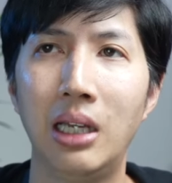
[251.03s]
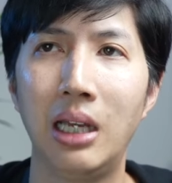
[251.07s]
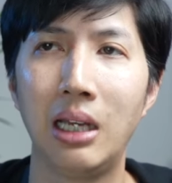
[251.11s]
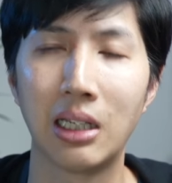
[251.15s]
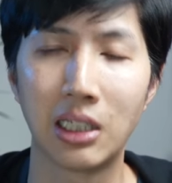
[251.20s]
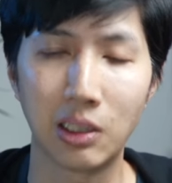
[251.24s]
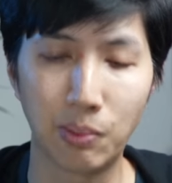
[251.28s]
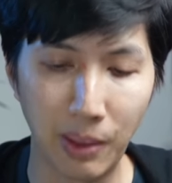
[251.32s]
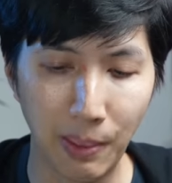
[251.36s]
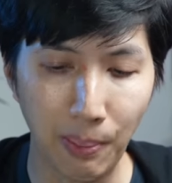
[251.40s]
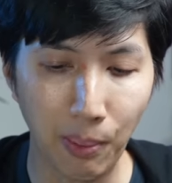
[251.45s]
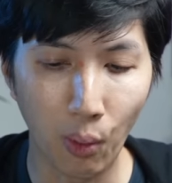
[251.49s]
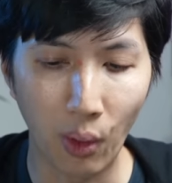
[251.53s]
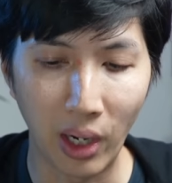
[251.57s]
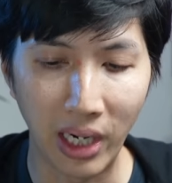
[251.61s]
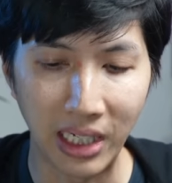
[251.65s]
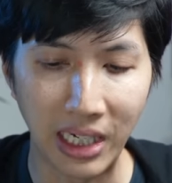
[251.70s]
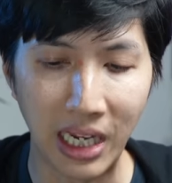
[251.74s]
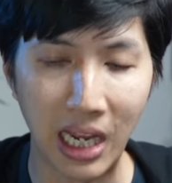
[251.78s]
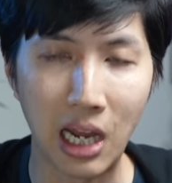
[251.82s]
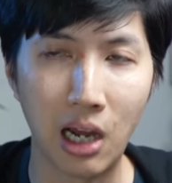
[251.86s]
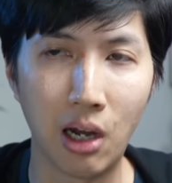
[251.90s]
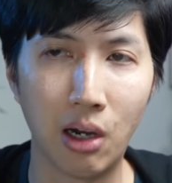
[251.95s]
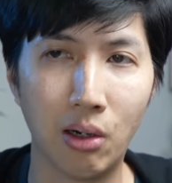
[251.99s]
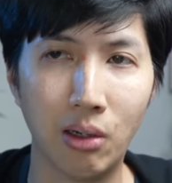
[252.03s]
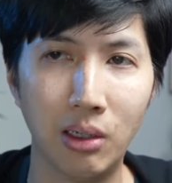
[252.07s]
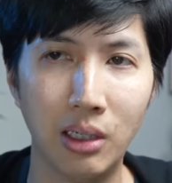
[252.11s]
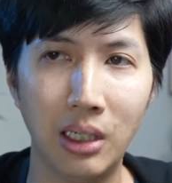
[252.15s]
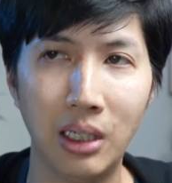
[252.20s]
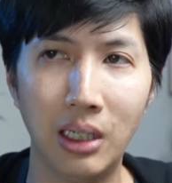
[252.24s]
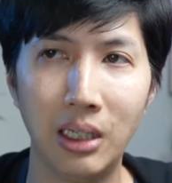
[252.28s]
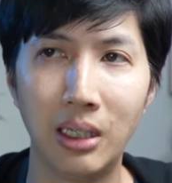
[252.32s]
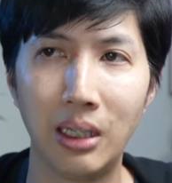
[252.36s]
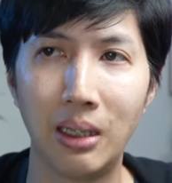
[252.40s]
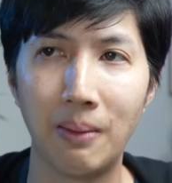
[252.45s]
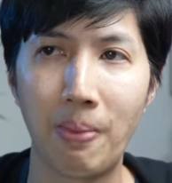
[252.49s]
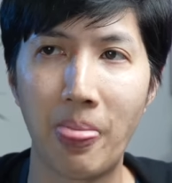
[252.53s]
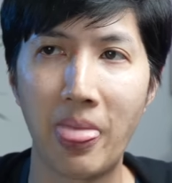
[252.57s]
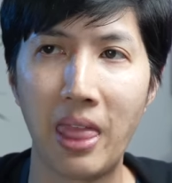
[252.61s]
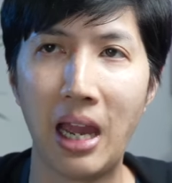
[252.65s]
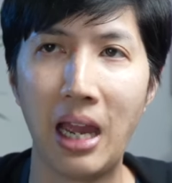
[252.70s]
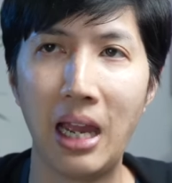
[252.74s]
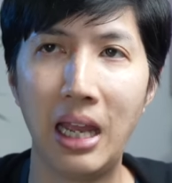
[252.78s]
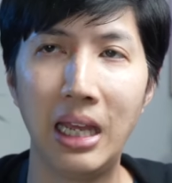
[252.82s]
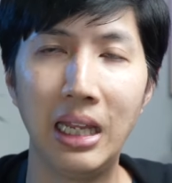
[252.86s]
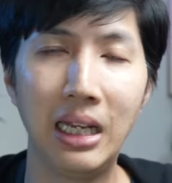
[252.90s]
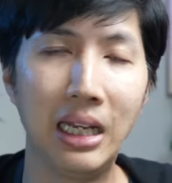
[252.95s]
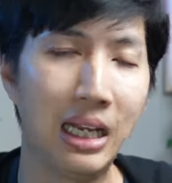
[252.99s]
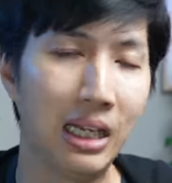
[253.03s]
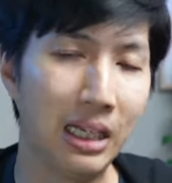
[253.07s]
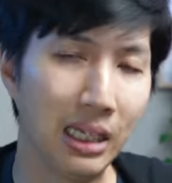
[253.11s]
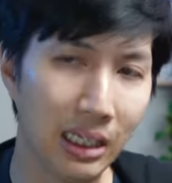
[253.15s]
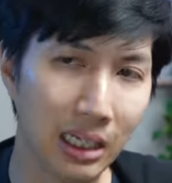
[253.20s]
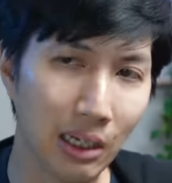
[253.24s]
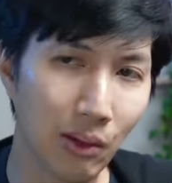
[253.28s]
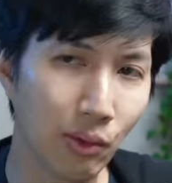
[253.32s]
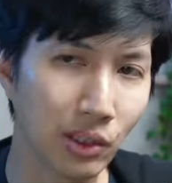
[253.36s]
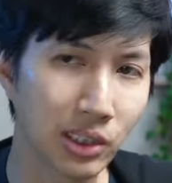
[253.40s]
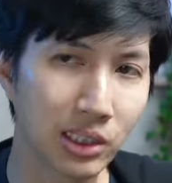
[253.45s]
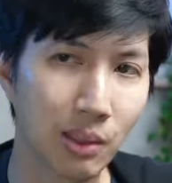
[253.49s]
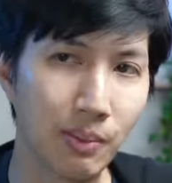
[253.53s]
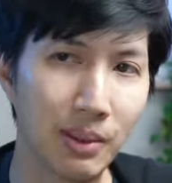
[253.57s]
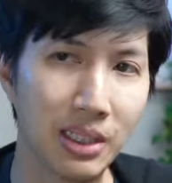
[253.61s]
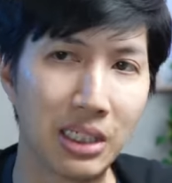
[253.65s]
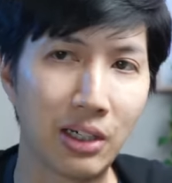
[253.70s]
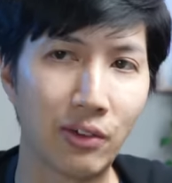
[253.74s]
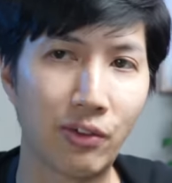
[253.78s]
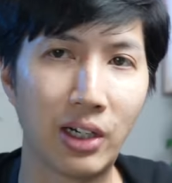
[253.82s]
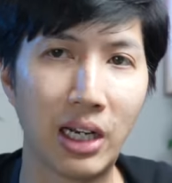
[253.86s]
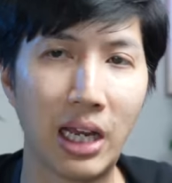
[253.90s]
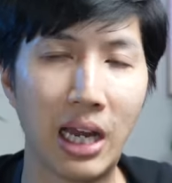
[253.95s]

Because people right now, and everyone's gonna be different.